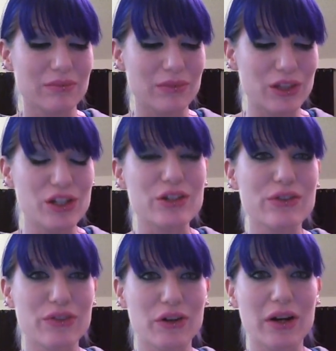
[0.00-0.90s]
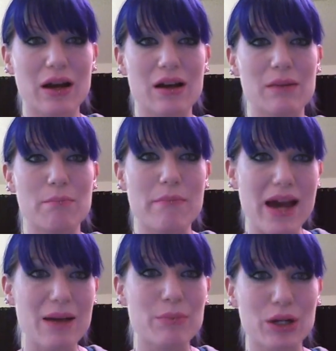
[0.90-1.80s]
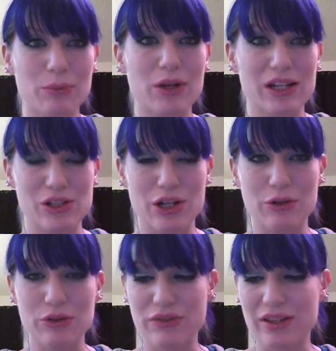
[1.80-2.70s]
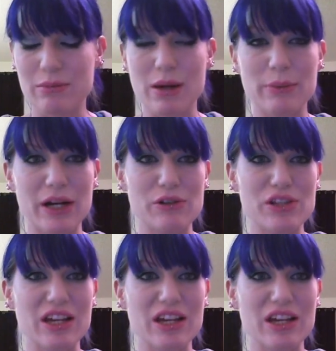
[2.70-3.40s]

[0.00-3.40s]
looked for a matte purple eyeshadow to fill in my brows.